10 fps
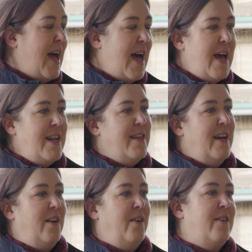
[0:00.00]

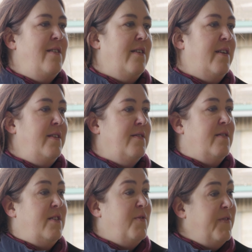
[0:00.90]
anything along those
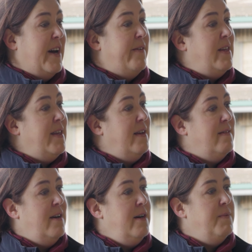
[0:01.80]
lines. Just vary
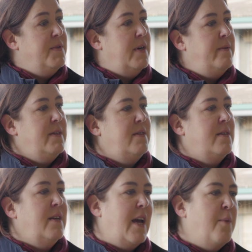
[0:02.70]
things up so it
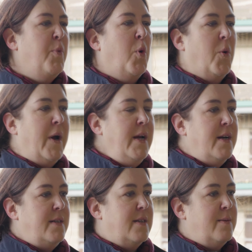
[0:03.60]
doesn't get boring
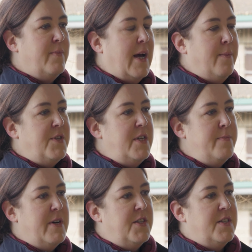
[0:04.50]
and doesn't become too
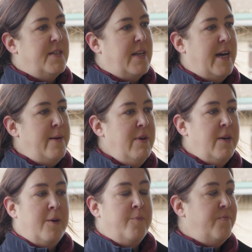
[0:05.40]
much the same.
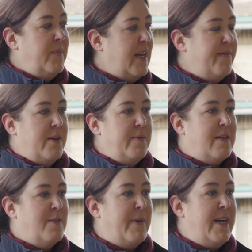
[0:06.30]
Giving them
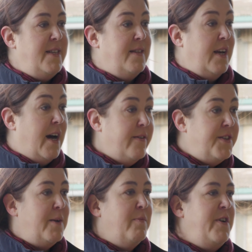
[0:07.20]
that space,
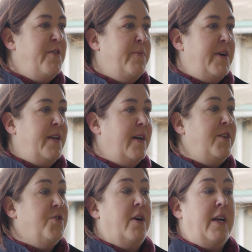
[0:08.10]
encouraging movement,
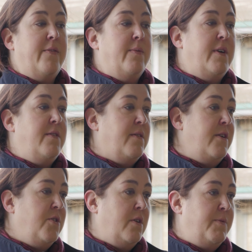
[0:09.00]
and trying to give them those
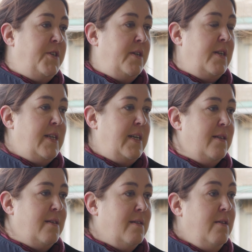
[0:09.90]
social
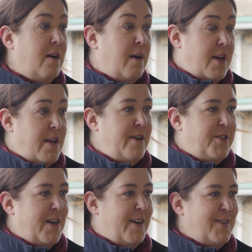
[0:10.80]
opportunities. It's not a
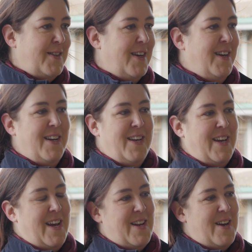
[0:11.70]
huge ask.
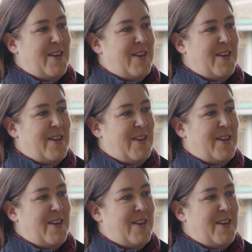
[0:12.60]
You know,